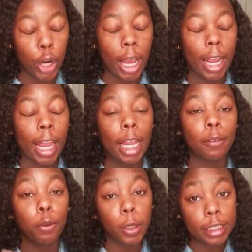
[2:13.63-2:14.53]
I got a
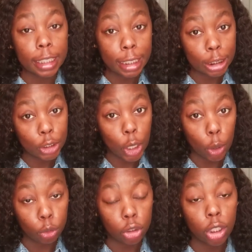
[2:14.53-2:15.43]
14-inch
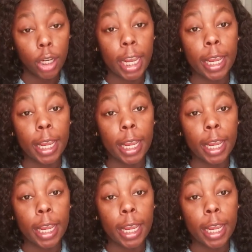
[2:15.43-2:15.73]
closure,